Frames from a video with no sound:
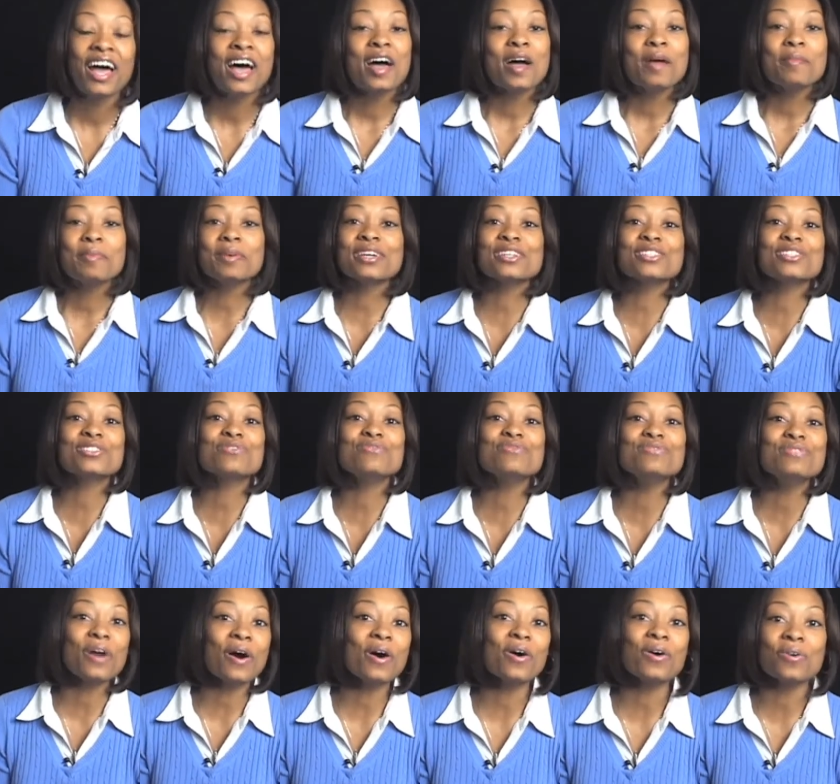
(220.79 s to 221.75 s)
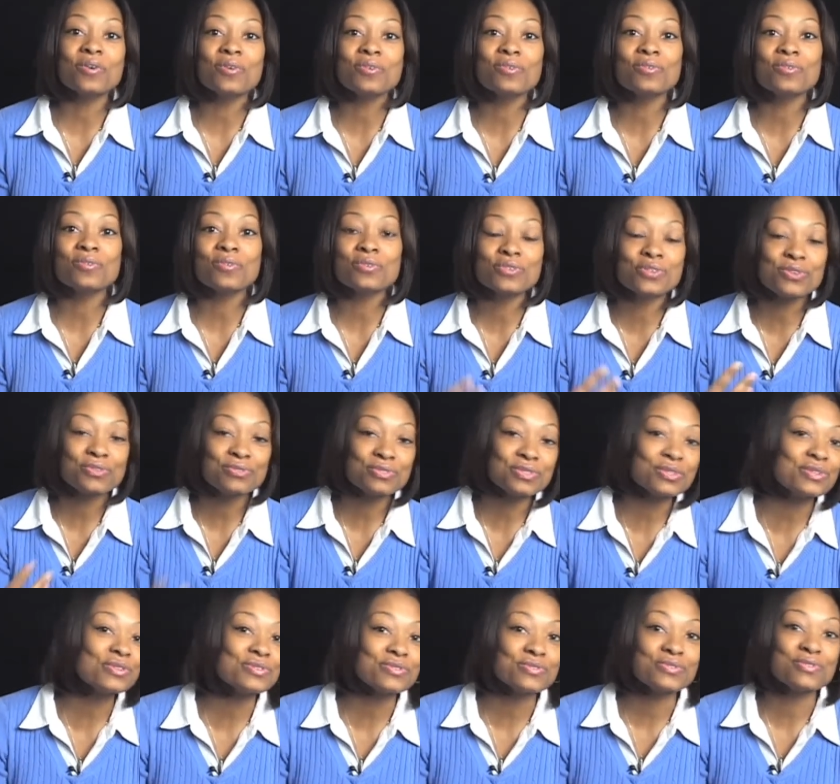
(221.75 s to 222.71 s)
Because you know you
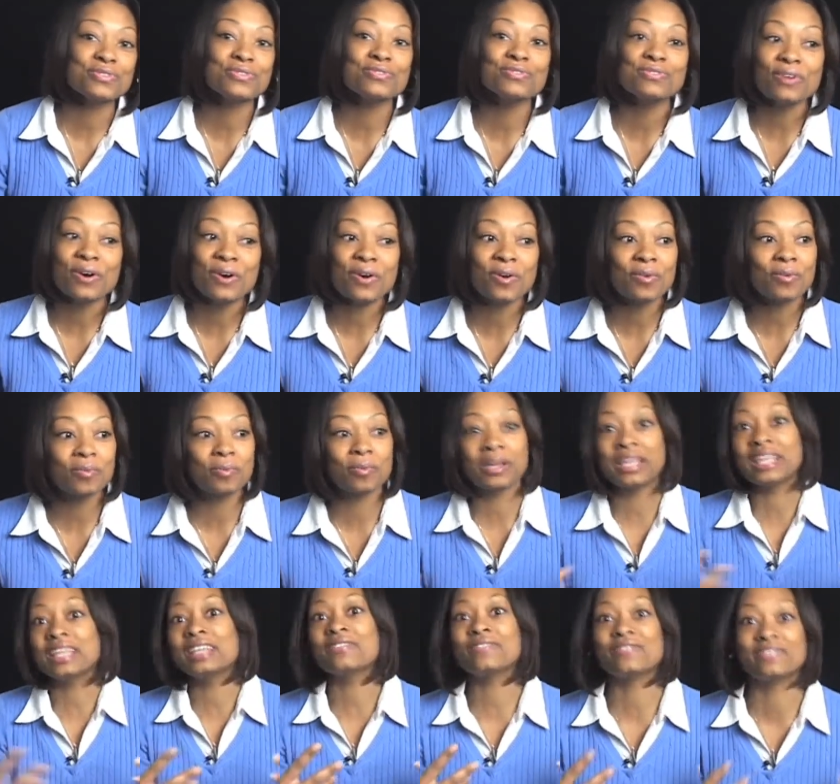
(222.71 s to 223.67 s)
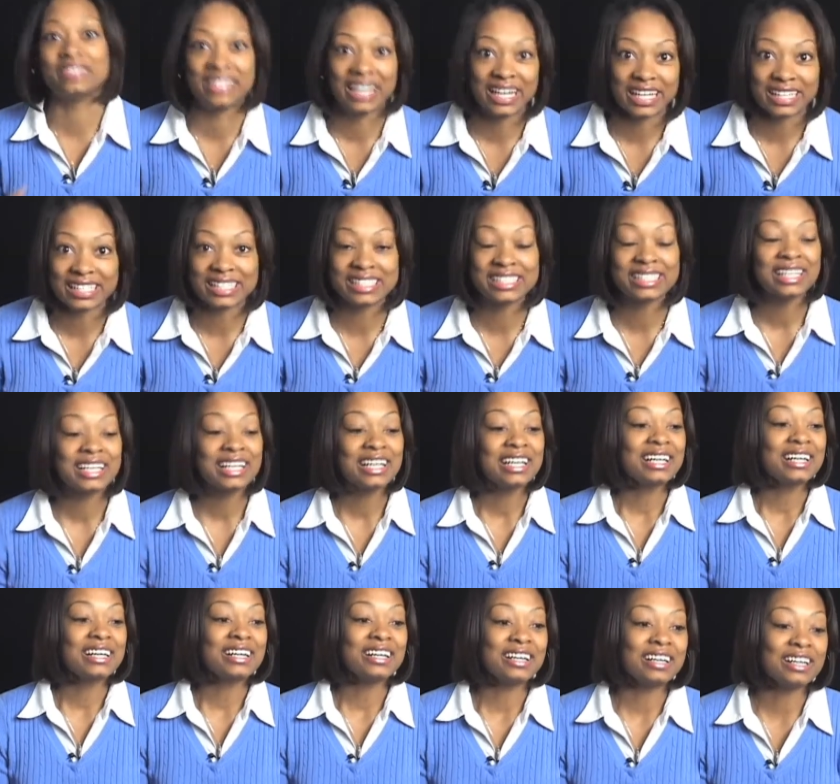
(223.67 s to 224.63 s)
do. You know we've done it.
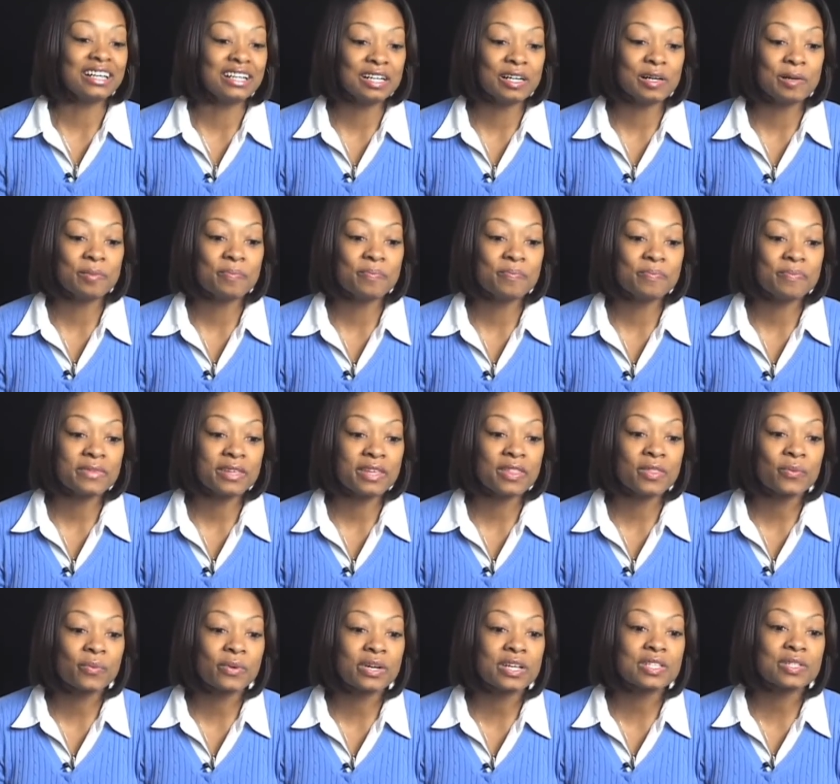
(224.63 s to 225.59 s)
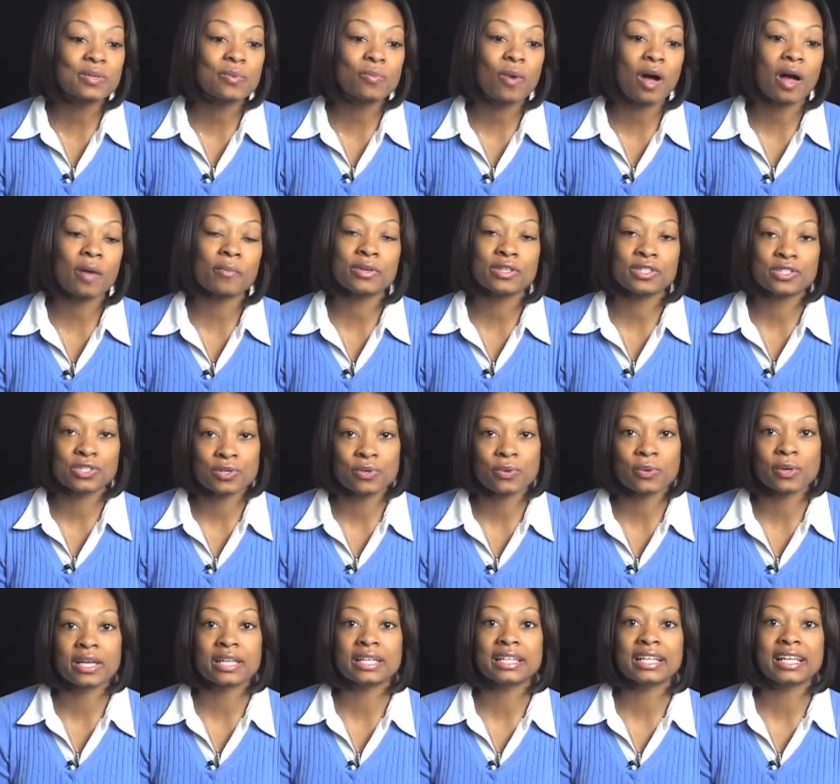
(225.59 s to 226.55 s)
And the reason why we
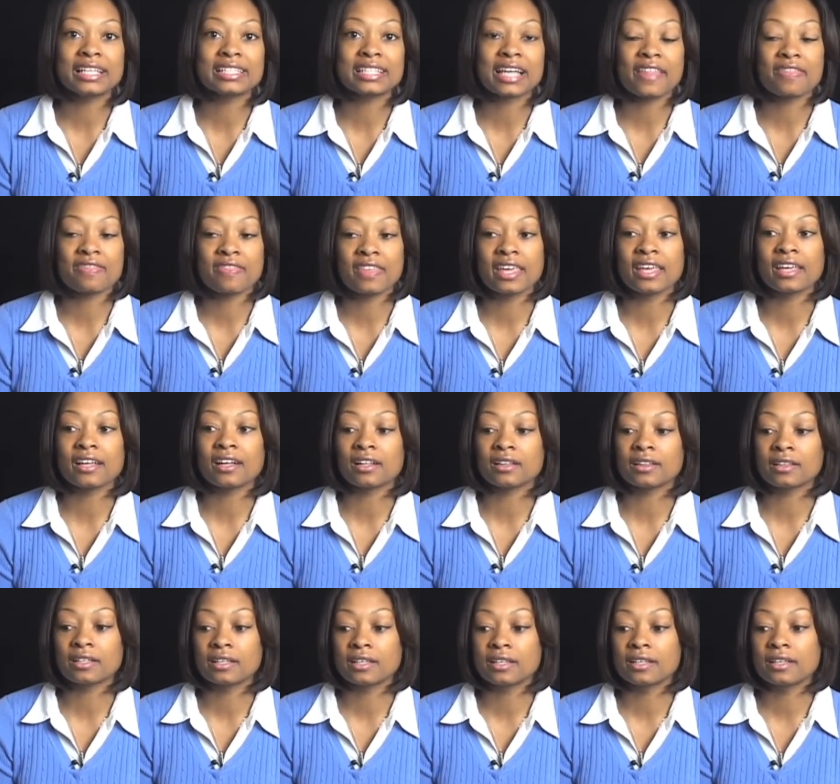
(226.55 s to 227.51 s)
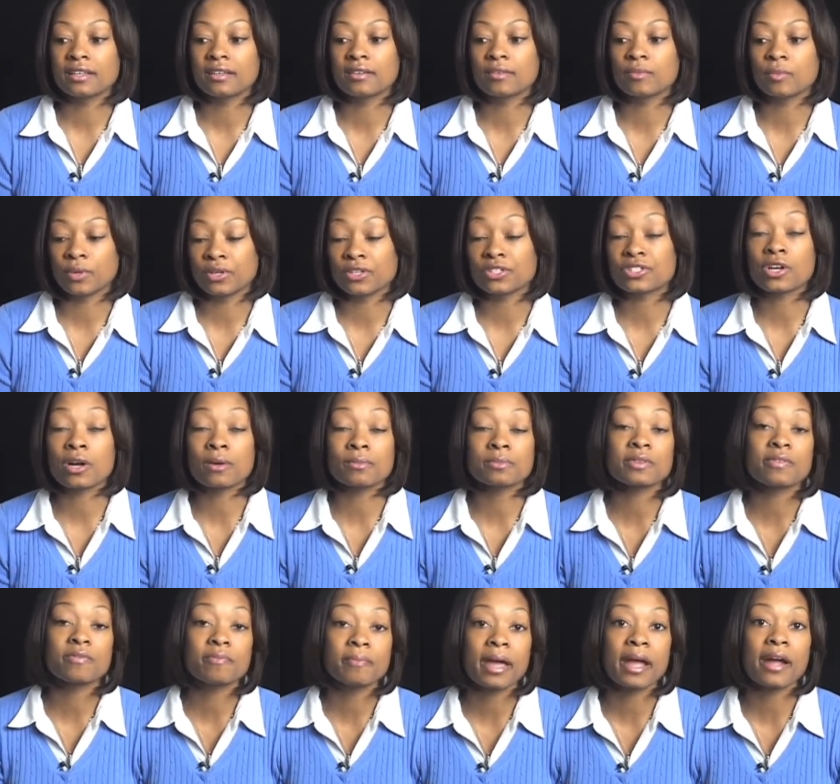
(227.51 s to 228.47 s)
do it is, I think, well, in terms
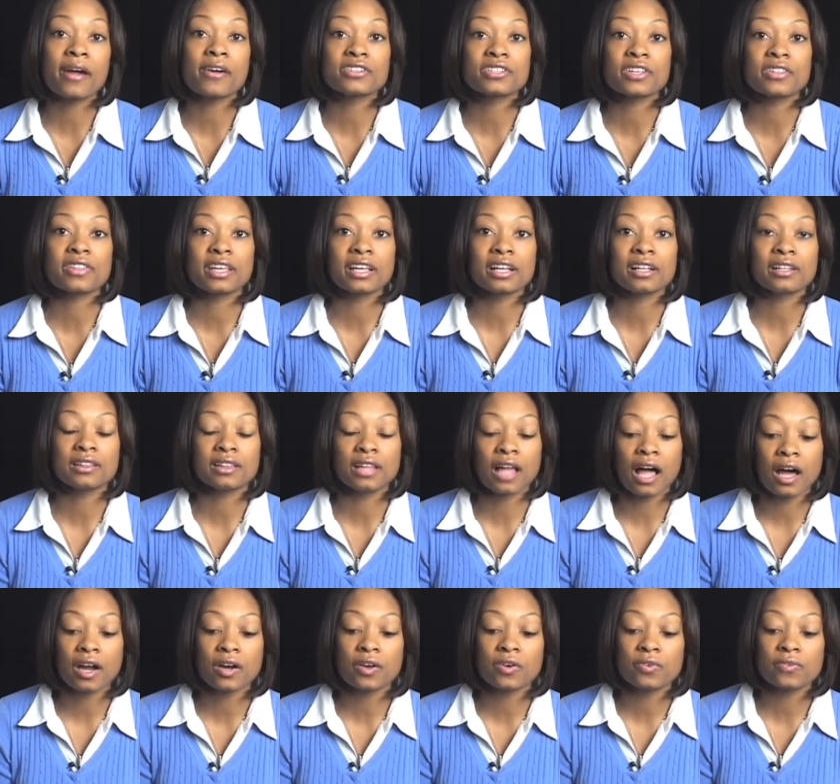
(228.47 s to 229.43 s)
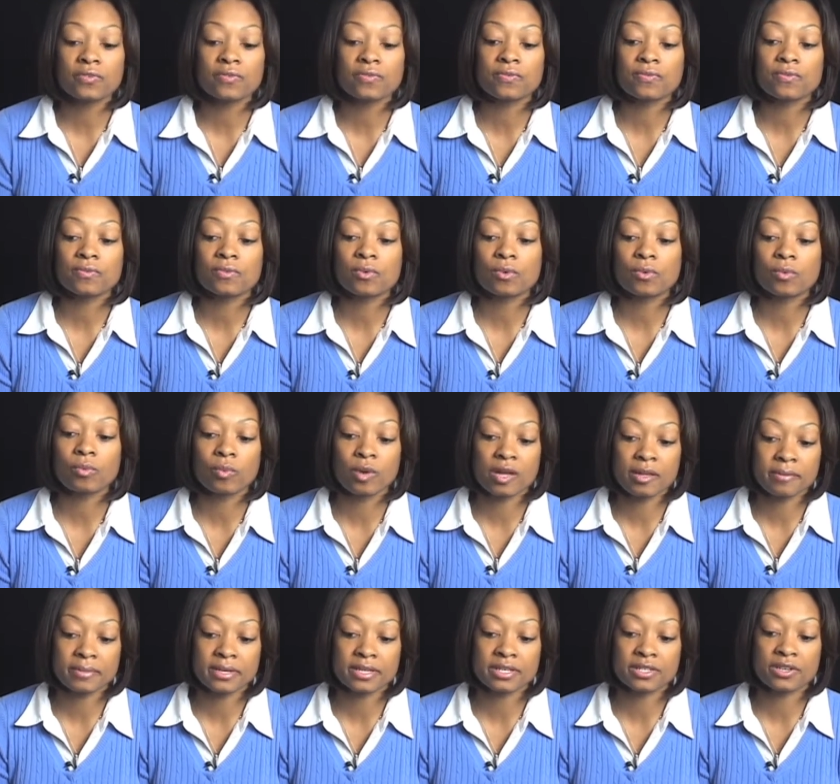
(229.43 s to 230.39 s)
of marriage, I think a lot of
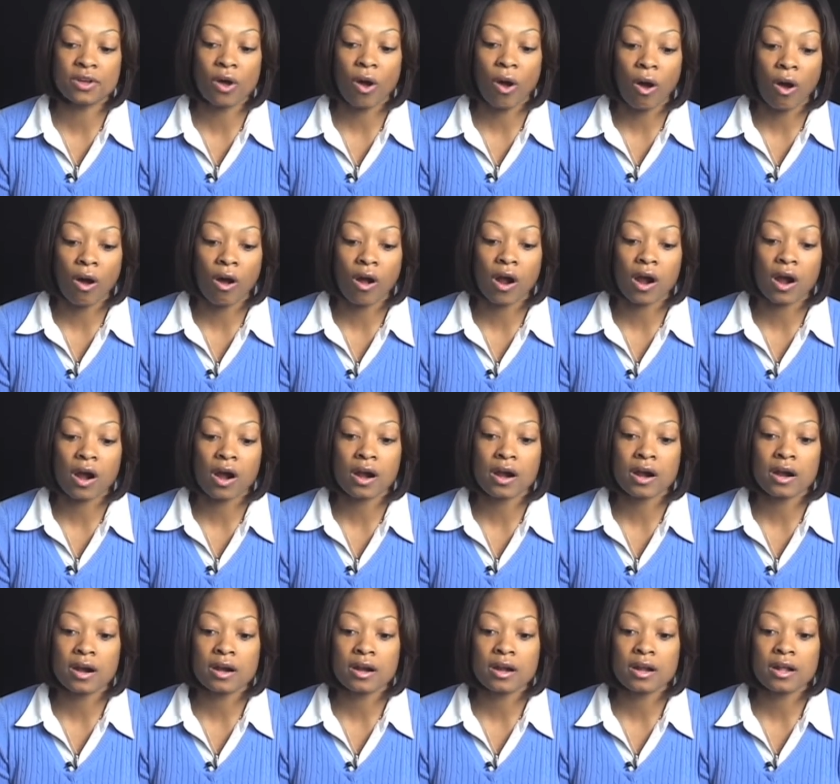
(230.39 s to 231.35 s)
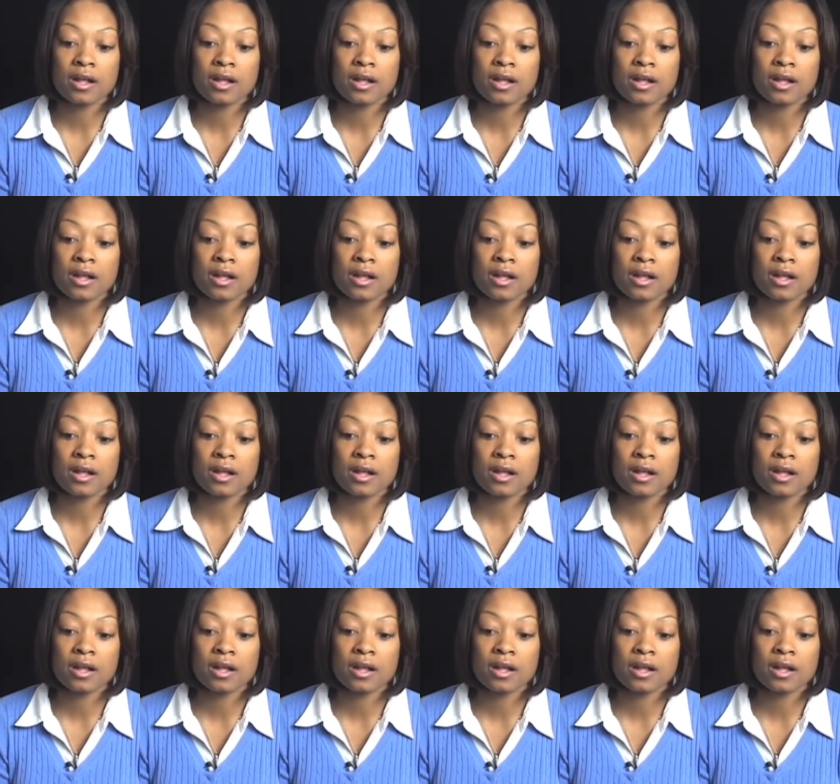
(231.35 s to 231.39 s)
women are